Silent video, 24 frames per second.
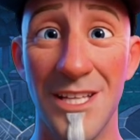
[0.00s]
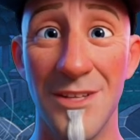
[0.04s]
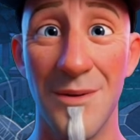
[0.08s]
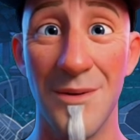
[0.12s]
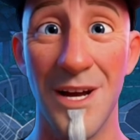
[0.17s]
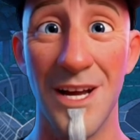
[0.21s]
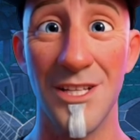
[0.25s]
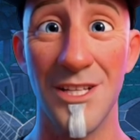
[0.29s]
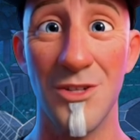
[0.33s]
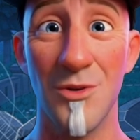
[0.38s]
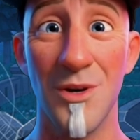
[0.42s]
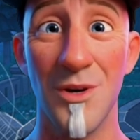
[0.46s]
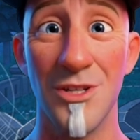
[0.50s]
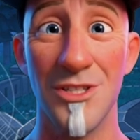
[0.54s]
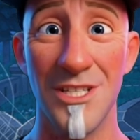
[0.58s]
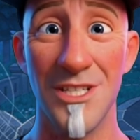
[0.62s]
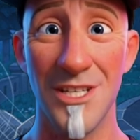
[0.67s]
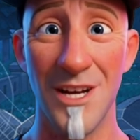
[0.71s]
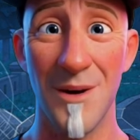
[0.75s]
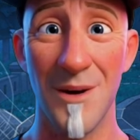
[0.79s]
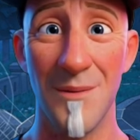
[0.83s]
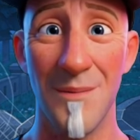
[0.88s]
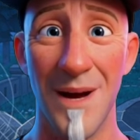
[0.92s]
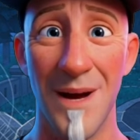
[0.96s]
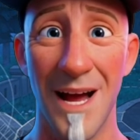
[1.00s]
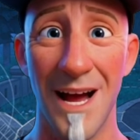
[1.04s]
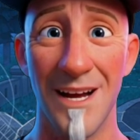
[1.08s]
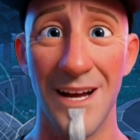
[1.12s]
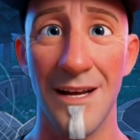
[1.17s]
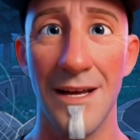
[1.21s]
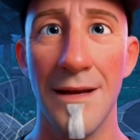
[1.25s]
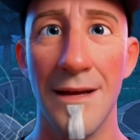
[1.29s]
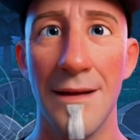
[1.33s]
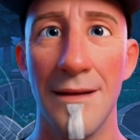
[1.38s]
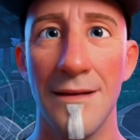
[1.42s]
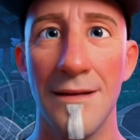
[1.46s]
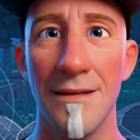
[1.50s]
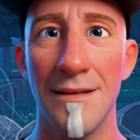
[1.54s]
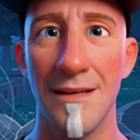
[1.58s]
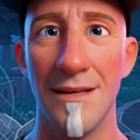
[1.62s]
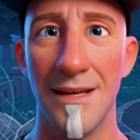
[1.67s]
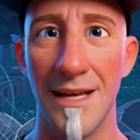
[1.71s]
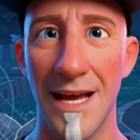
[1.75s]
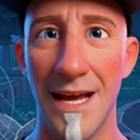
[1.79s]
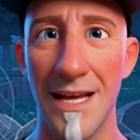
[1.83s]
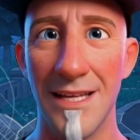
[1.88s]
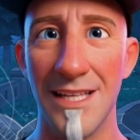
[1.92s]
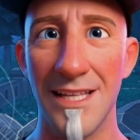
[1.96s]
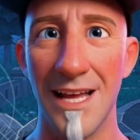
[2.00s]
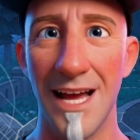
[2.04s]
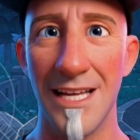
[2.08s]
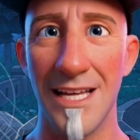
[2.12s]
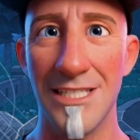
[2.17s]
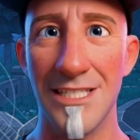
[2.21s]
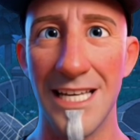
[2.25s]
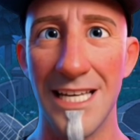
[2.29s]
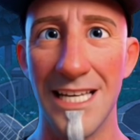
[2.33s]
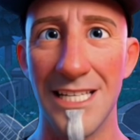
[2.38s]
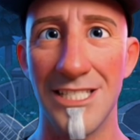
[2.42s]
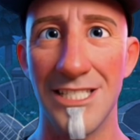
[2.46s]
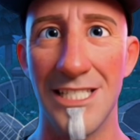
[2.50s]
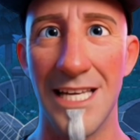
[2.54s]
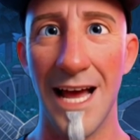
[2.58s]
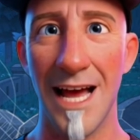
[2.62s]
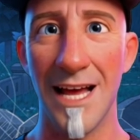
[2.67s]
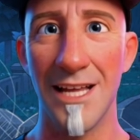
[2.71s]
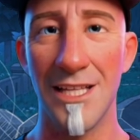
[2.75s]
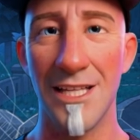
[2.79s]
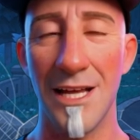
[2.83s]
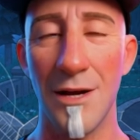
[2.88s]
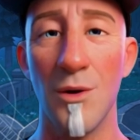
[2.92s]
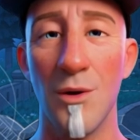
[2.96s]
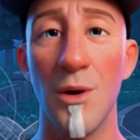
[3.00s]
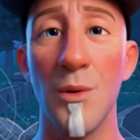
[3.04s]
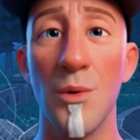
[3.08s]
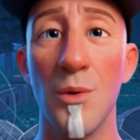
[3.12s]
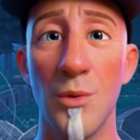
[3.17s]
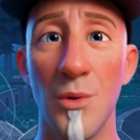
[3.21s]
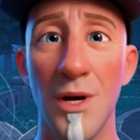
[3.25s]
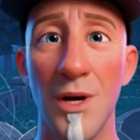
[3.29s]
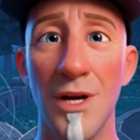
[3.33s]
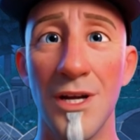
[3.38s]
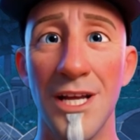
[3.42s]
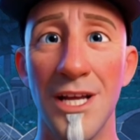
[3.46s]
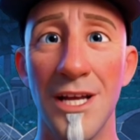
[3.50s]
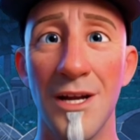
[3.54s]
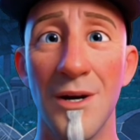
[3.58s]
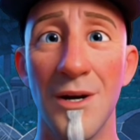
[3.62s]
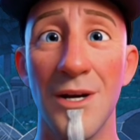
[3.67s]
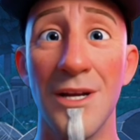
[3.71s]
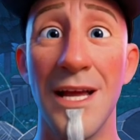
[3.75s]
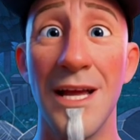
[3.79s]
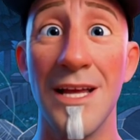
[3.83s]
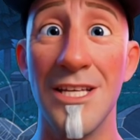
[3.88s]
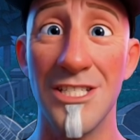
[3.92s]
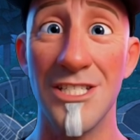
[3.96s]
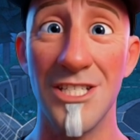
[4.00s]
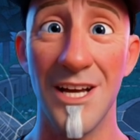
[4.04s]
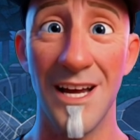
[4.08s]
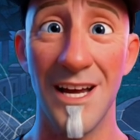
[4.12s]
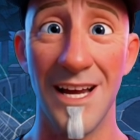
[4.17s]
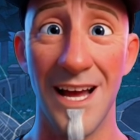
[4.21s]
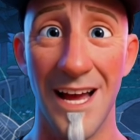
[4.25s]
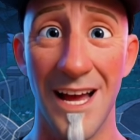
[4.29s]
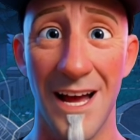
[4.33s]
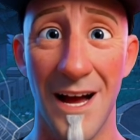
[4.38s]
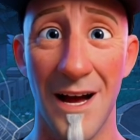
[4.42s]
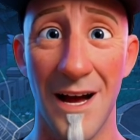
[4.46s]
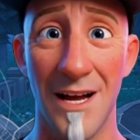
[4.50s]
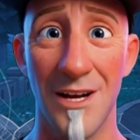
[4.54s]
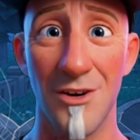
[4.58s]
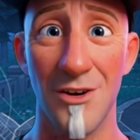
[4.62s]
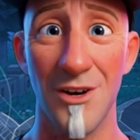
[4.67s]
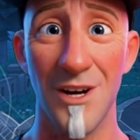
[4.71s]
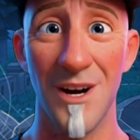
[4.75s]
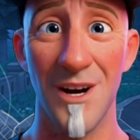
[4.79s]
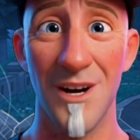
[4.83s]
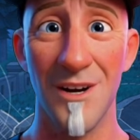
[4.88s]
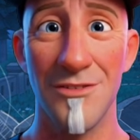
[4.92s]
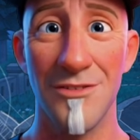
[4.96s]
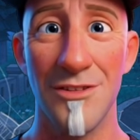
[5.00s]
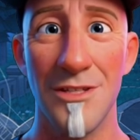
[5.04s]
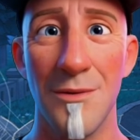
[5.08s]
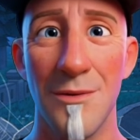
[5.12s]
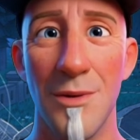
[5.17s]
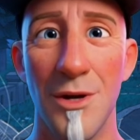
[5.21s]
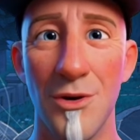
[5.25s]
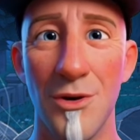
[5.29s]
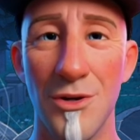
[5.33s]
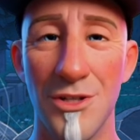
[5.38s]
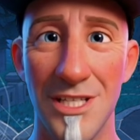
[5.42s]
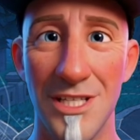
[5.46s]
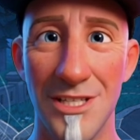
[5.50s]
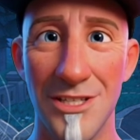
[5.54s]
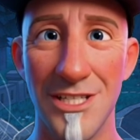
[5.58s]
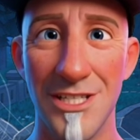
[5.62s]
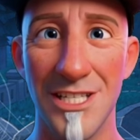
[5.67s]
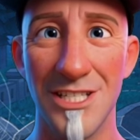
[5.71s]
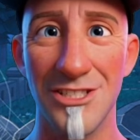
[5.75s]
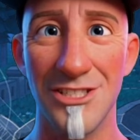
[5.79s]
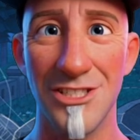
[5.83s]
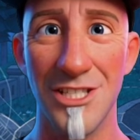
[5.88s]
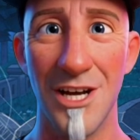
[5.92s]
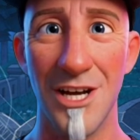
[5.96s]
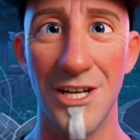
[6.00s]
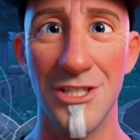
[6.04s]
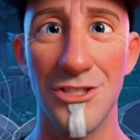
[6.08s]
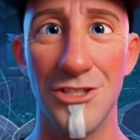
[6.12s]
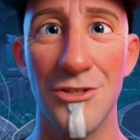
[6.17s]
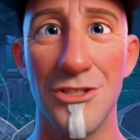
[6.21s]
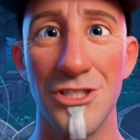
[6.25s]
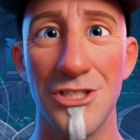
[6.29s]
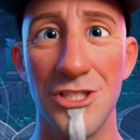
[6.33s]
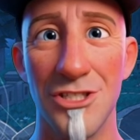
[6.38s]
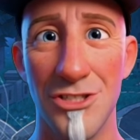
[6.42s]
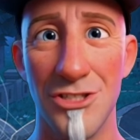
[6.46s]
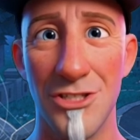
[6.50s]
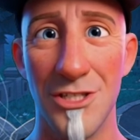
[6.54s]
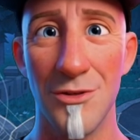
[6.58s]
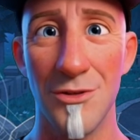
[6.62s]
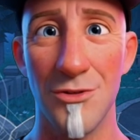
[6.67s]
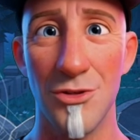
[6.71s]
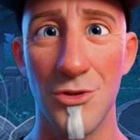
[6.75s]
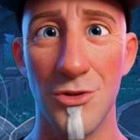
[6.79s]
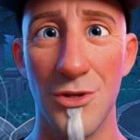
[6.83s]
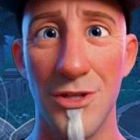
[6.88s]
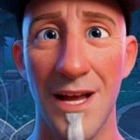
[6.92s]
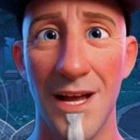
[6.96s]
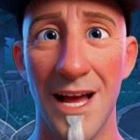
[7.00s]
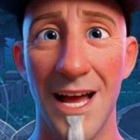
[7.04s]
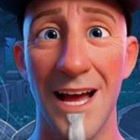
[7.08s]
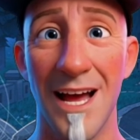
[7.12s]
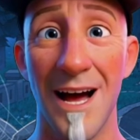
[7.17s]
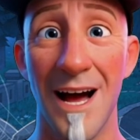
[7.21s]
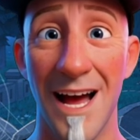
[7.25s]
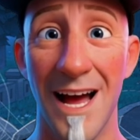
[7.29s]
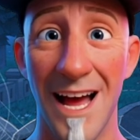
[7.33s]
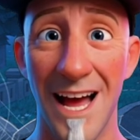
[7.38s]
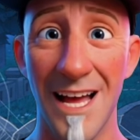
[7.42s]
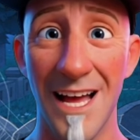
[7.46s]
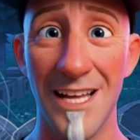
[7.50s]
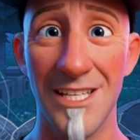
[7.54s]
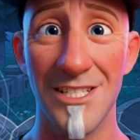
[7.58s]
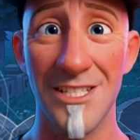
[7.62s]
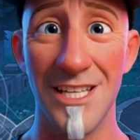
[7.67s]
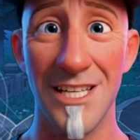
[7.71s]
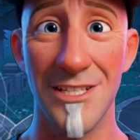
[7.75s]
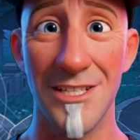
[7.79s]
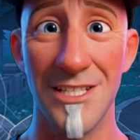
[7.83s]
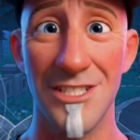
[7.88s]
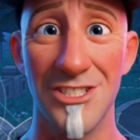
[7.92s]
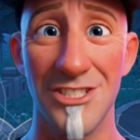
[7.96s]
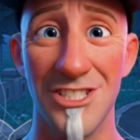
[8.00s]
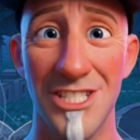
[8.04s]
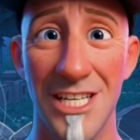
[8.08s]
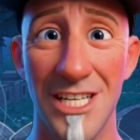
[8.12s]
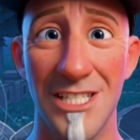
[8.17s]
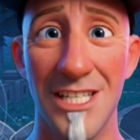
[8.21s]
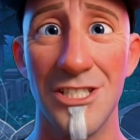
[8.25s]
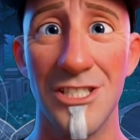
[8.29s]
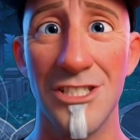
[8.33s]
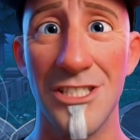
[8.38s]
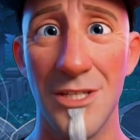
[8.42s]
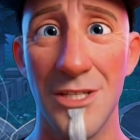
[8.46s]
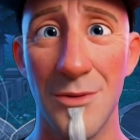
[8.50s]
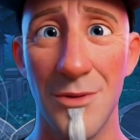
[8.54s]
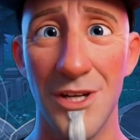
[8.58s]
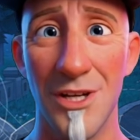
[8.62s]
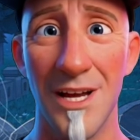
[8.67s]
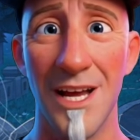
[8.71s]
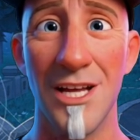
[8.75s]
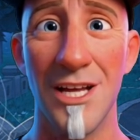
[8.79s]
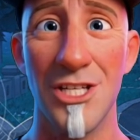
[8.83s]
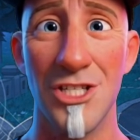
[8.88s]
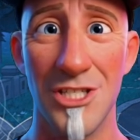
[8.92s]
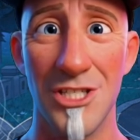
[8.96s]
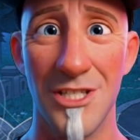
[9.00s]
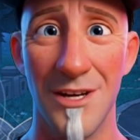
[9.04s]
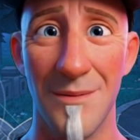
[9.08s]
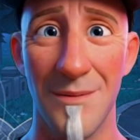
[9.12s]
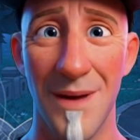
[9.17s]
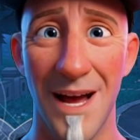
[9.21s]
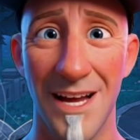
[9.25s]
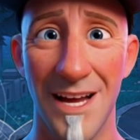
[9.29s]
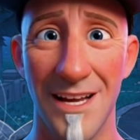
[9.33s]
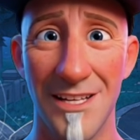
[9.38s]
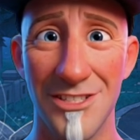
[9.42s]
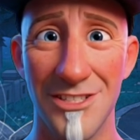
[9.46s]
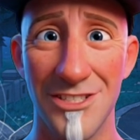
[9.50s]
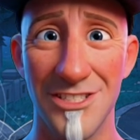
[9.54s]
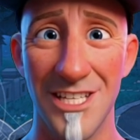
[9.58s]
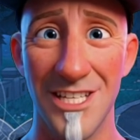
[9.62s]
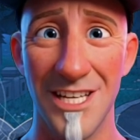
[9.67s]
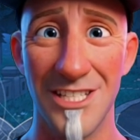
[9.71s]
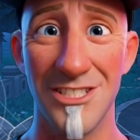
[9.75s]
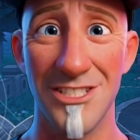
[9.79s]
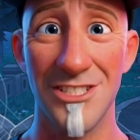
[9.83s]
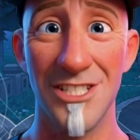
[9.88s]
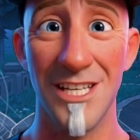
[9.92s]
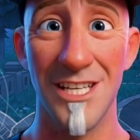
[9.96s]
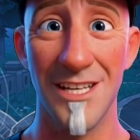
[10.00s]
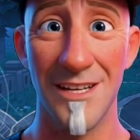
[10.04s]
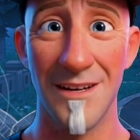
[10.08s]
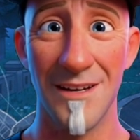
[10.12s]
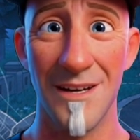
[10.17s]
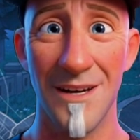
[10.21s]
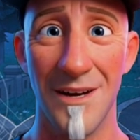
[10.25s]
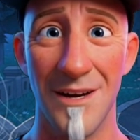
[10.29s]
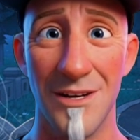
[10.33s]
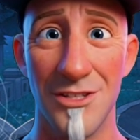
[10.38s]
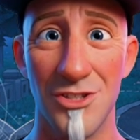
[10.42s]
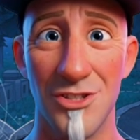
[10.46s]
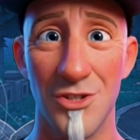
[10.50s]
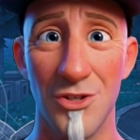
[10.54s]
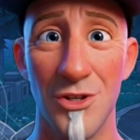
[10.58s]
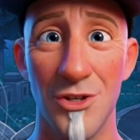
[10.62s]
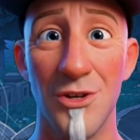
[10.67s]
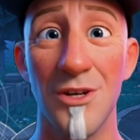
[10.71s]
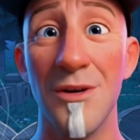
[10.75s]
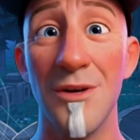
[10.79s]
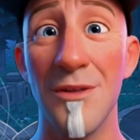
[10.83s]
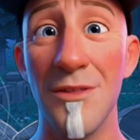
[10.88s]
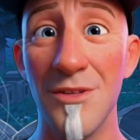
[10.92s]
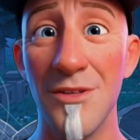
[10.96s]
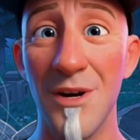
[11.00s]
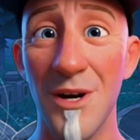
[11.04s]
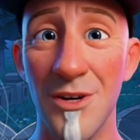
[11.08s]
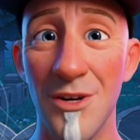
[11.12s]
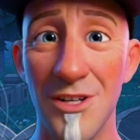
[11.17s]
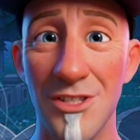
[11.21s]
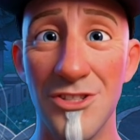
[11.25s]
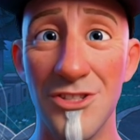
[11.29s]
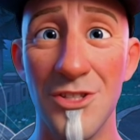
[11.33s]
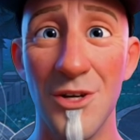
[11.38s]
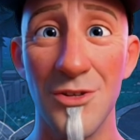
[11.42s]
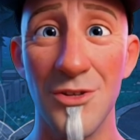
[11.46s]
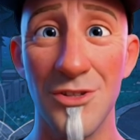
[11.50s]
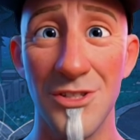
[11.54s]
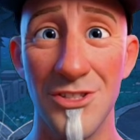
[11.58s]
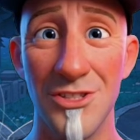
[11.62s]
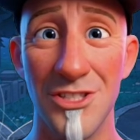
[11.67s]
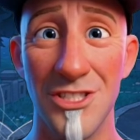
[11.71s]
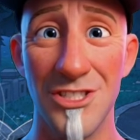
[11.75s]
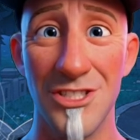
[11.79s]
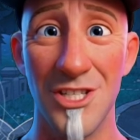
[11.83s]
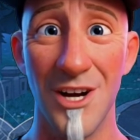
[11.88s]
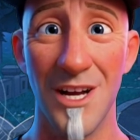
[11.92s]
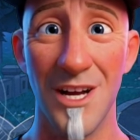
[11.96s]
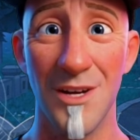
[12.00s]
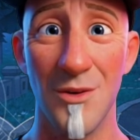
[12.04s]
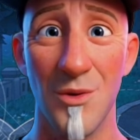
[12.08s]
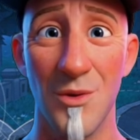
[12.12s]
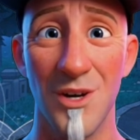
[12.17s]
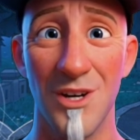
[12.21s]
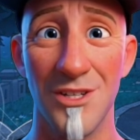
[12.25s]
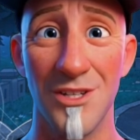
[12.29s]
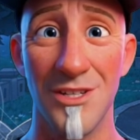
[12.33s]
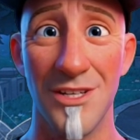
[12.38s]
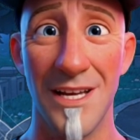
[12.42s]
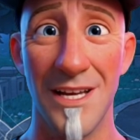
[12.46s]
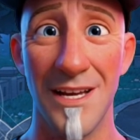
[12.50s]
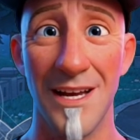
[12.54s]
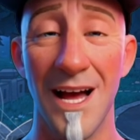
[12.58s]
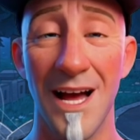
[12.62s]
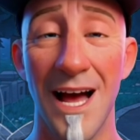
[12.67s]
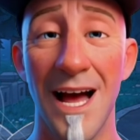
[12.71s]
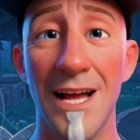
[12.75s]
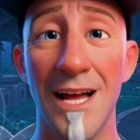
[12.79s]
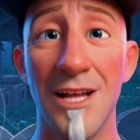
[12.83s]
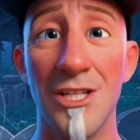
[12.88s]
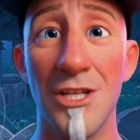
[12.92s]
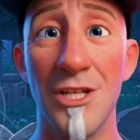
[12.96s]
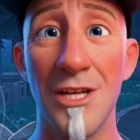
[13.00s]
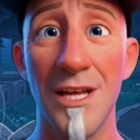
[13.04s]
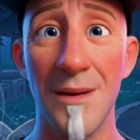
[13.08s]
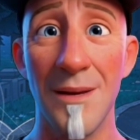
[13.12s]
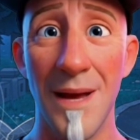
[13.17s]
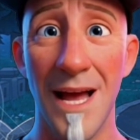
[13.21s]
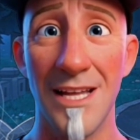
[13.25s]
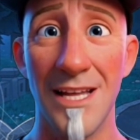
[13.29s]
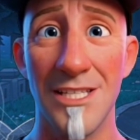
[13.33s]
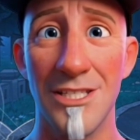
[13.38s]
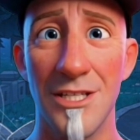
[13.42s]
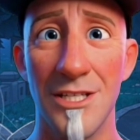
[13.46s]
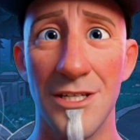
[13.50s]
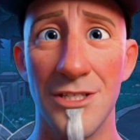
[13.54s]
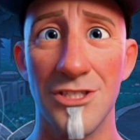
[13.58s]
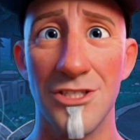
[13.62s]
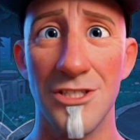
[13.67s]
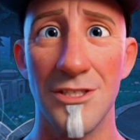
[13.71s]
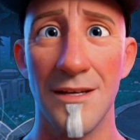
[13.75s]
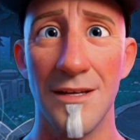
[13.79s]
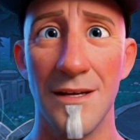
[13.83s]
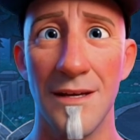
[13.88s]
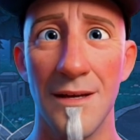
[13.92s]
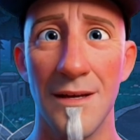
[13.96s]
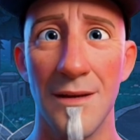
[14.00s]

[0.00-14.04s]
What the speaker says: players want to come back. And that's exactly what we're working on inside AI Craft, building these kinds of systems with AI handling the tedious simulation and balance testing so you can focus on the design work that actually matters.